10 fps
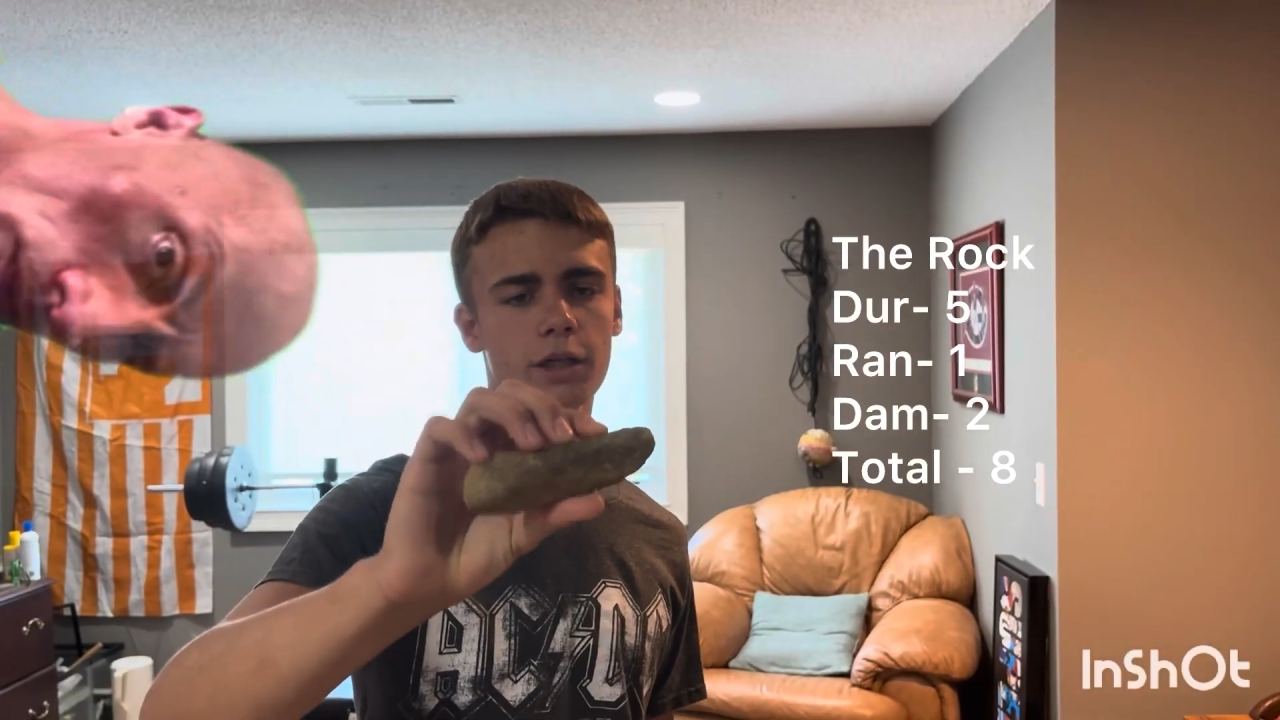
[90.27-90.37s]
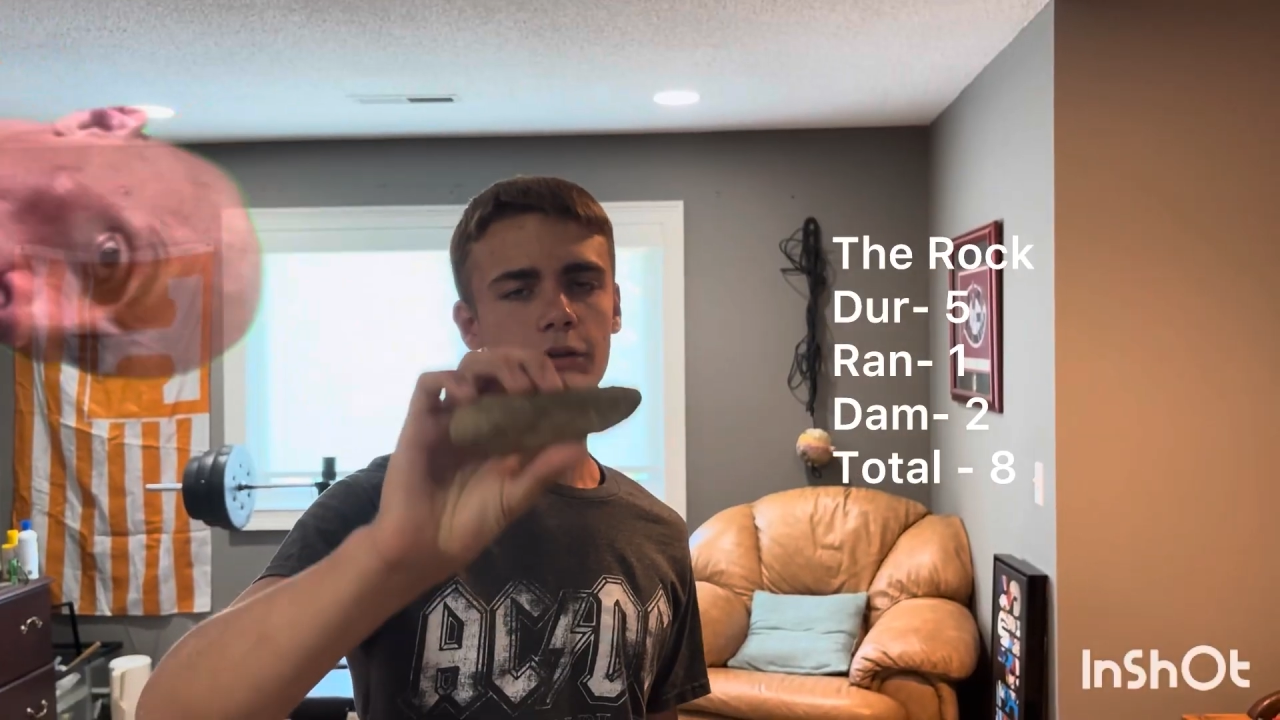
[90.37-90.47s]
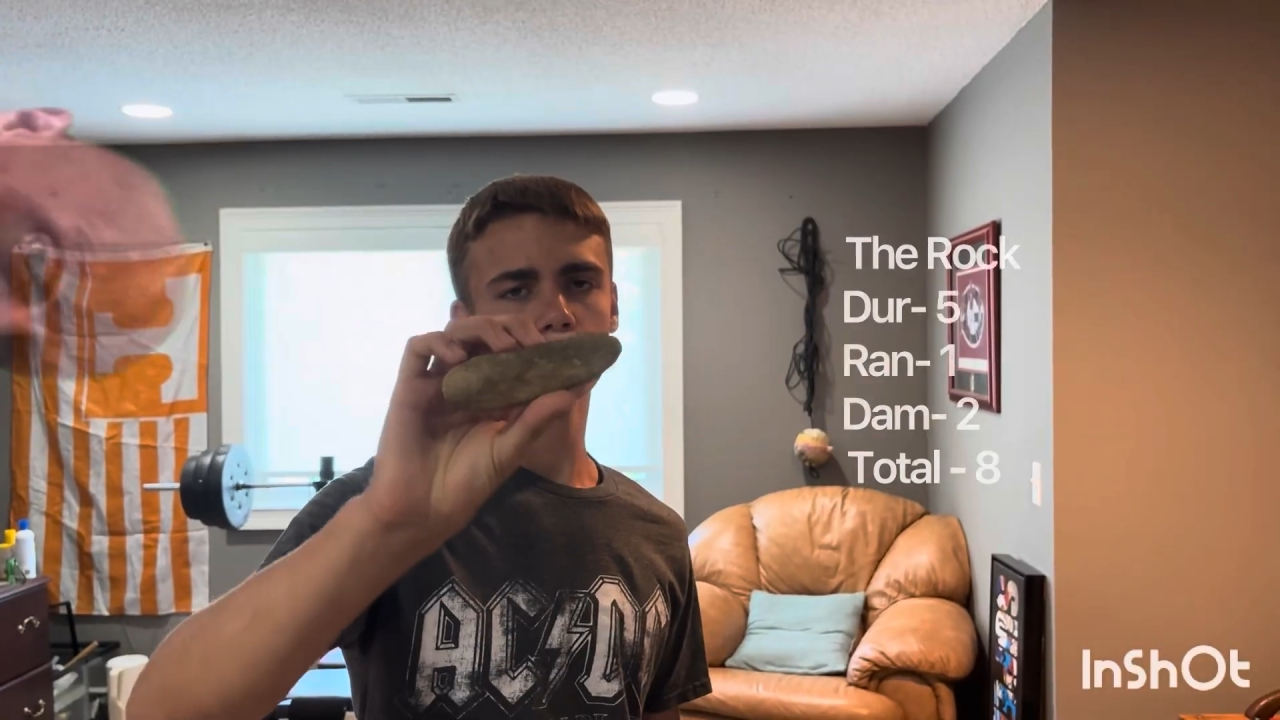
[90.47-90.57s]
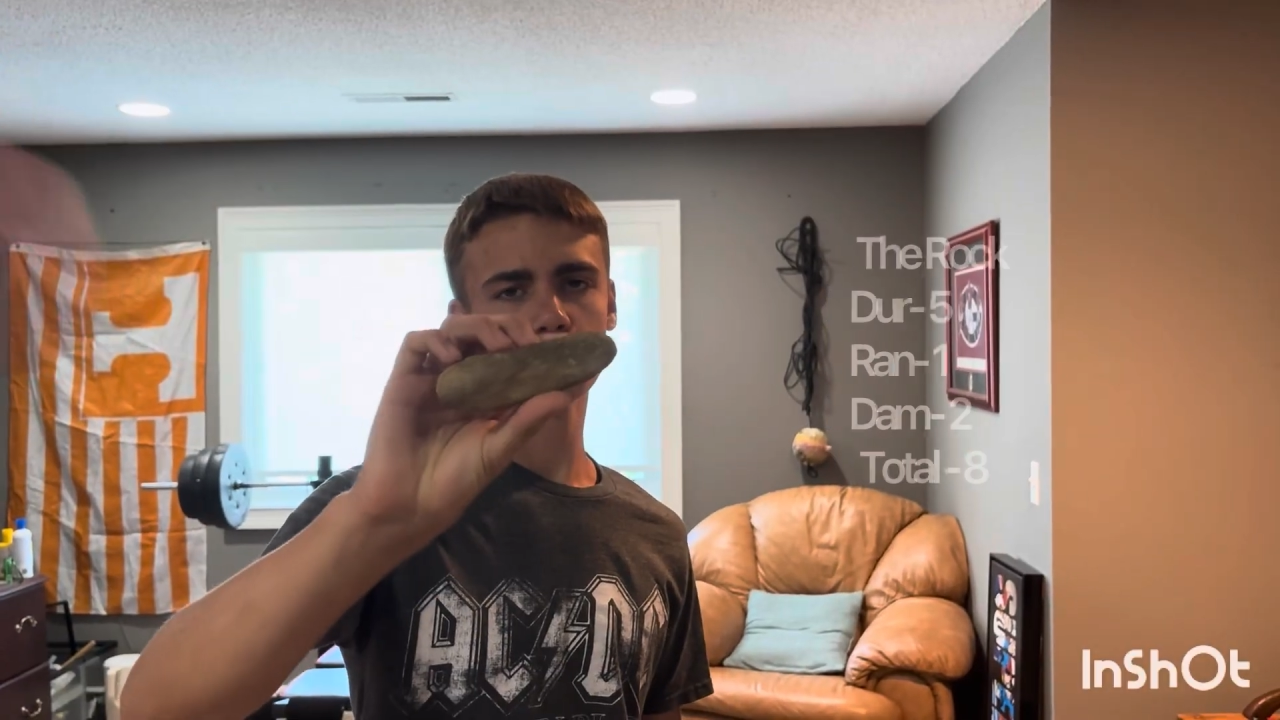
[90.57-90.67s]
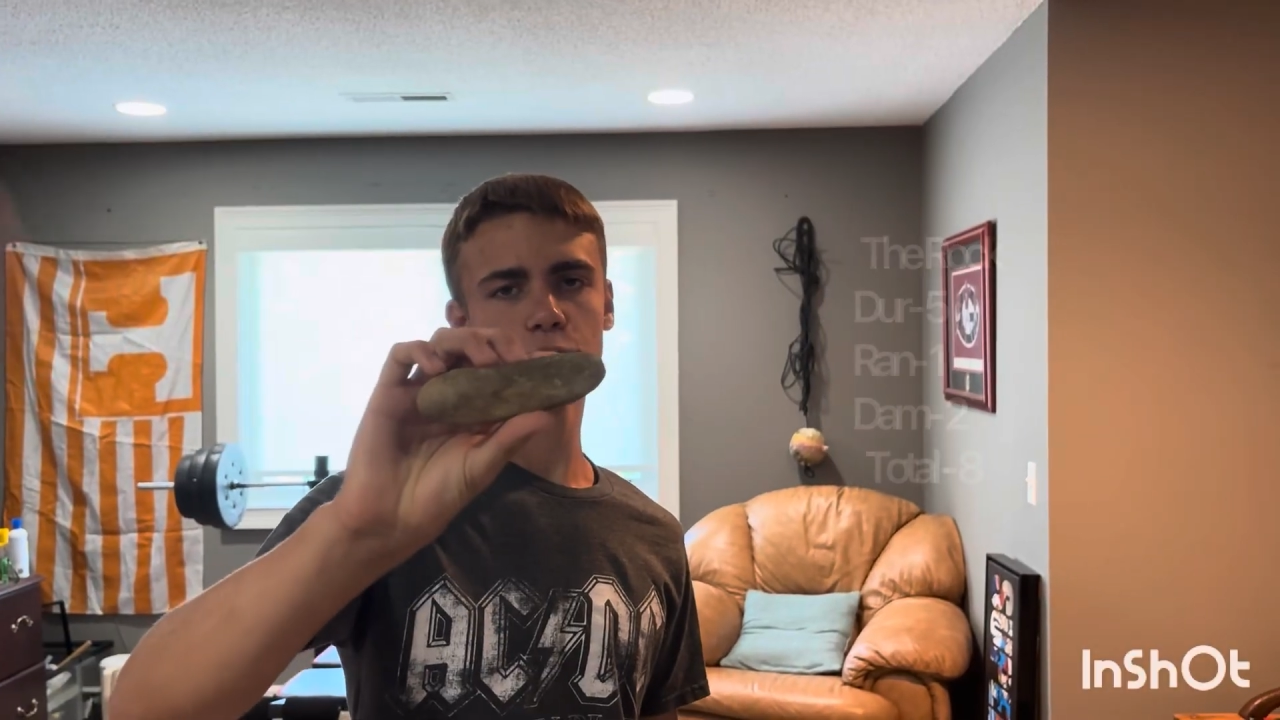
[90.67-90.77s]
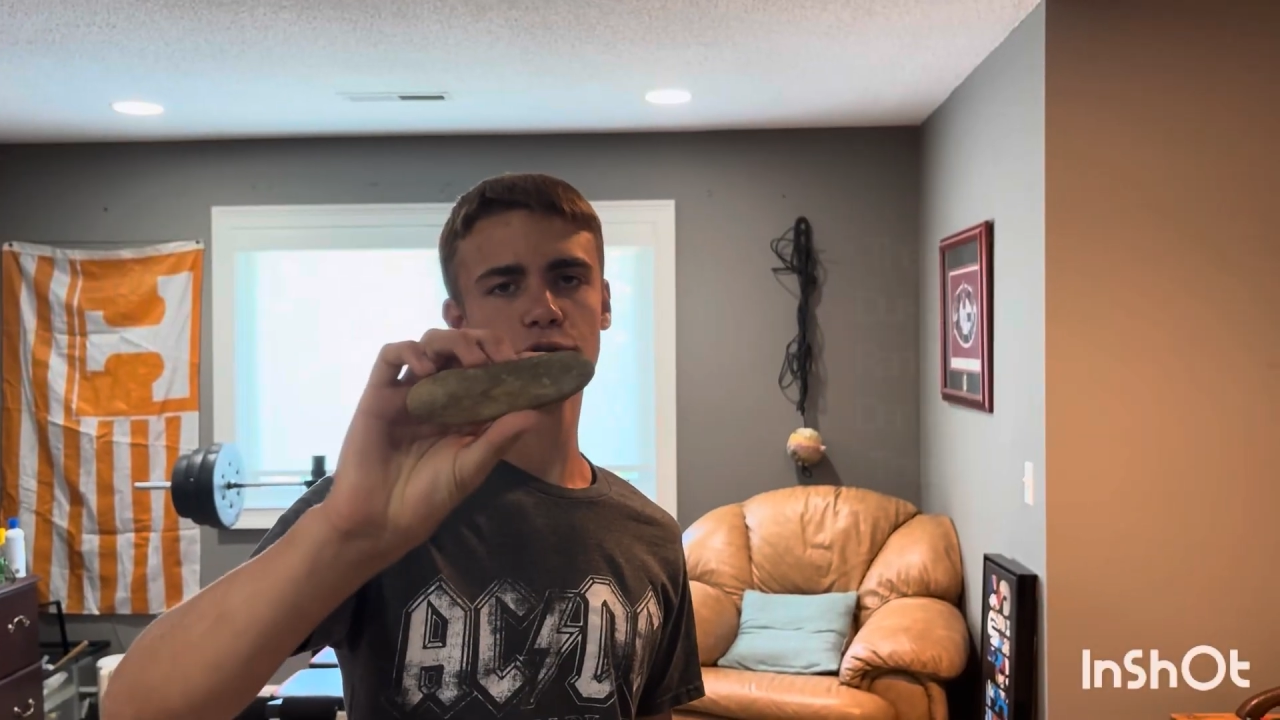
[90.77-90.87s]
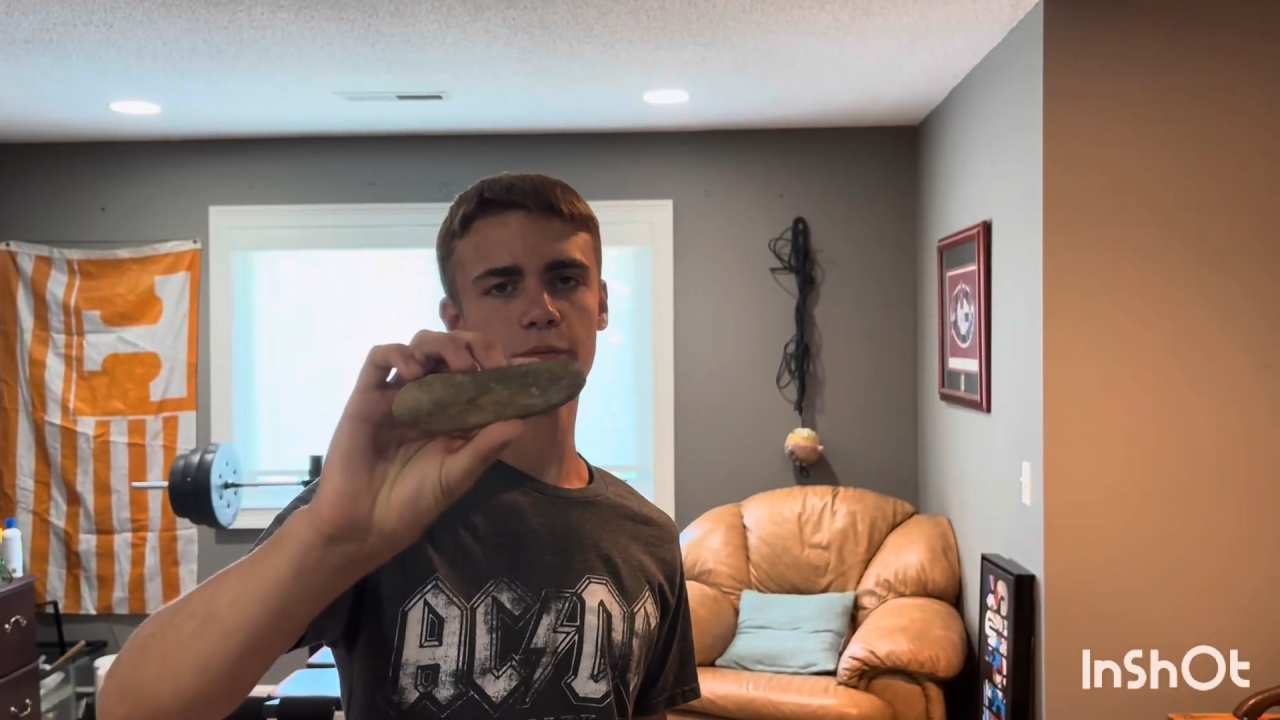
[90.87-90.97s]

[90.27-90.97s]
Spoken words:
This used to